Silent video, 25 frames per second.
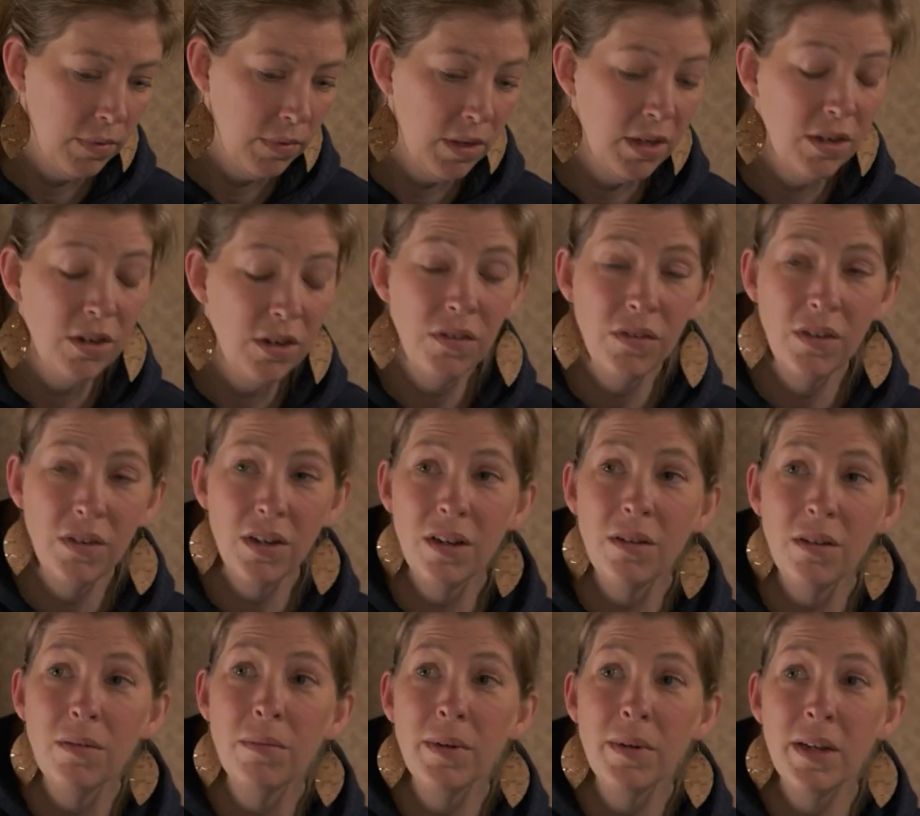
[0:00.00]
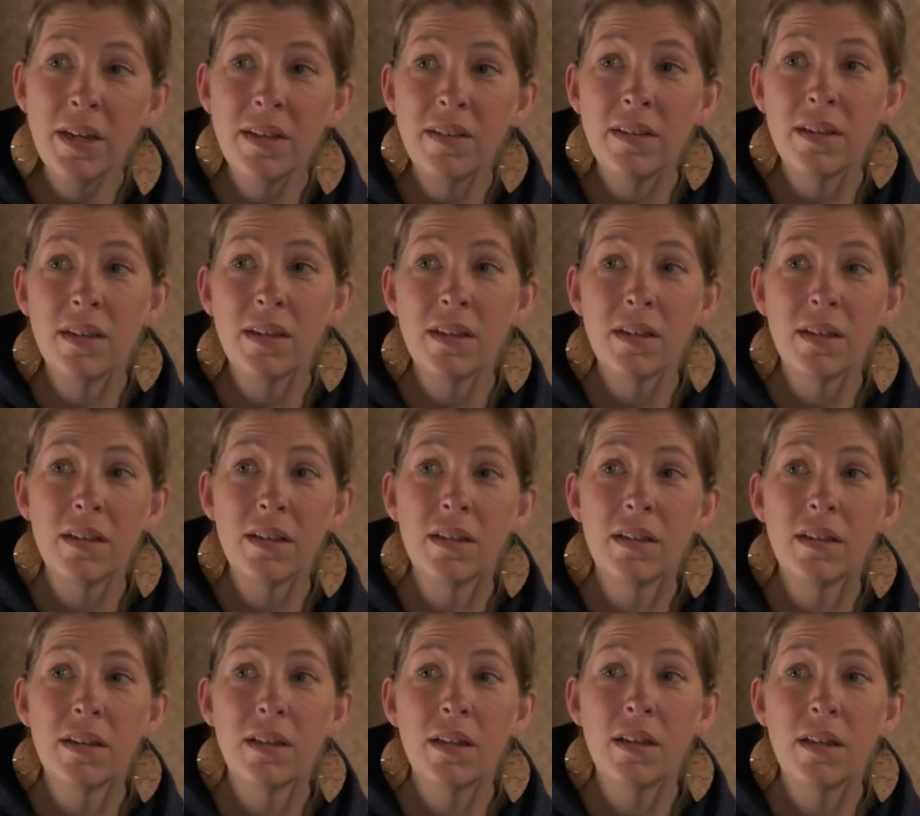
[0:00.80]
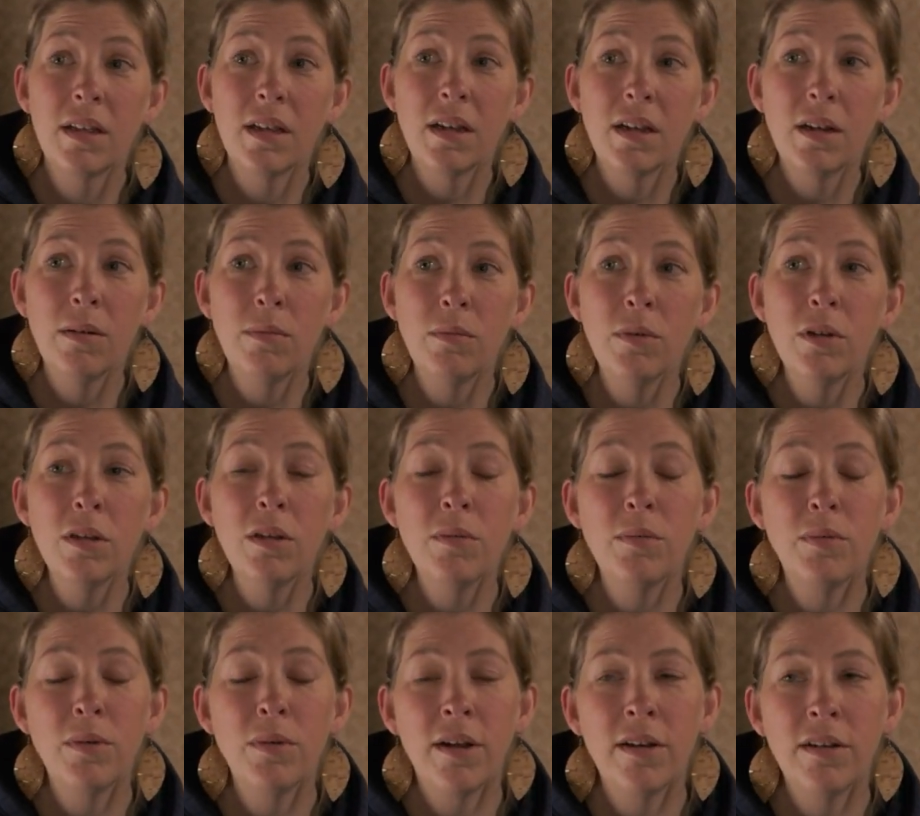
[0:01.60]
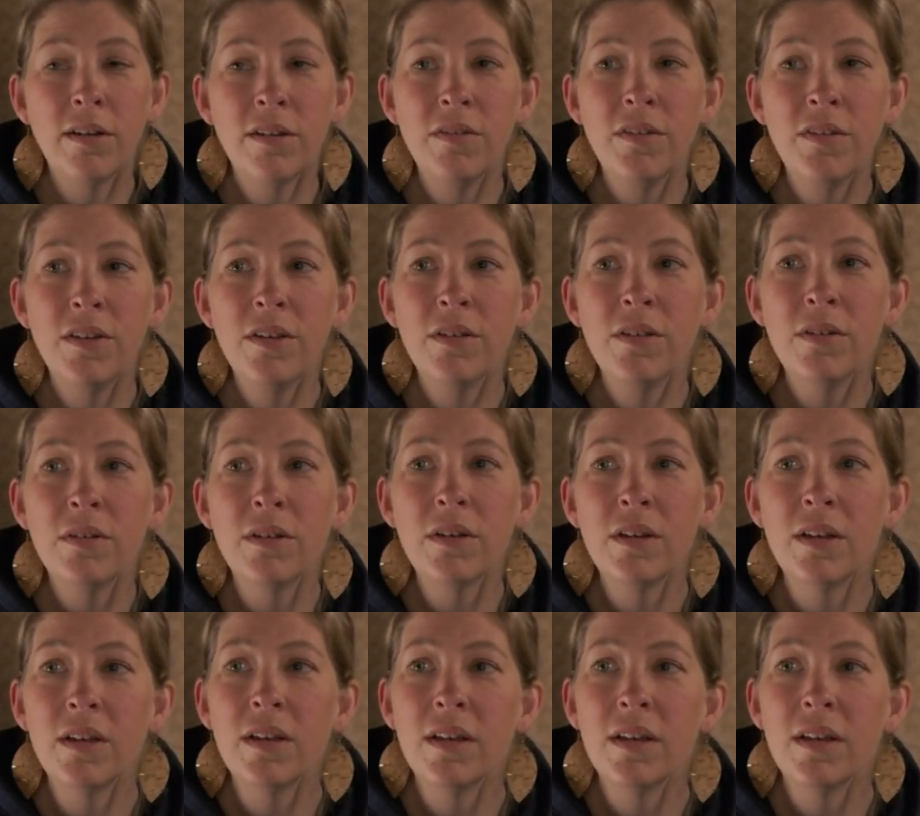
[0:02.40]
And you've done amazing. Like, I'm really proud of you.